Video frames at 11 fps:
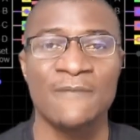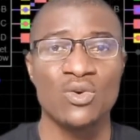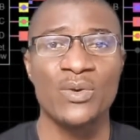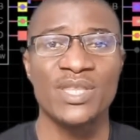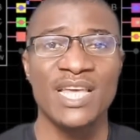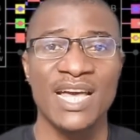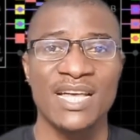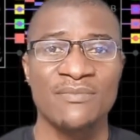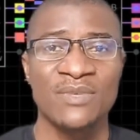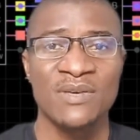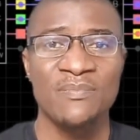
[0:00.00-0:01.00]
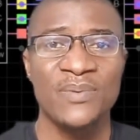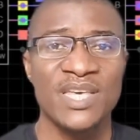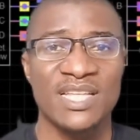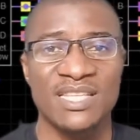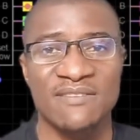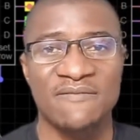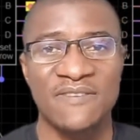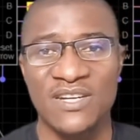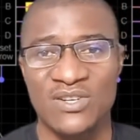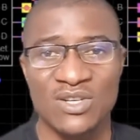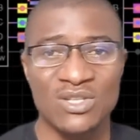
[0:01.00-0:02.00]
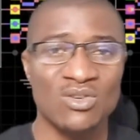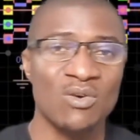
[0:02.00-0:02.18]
You will then pick the various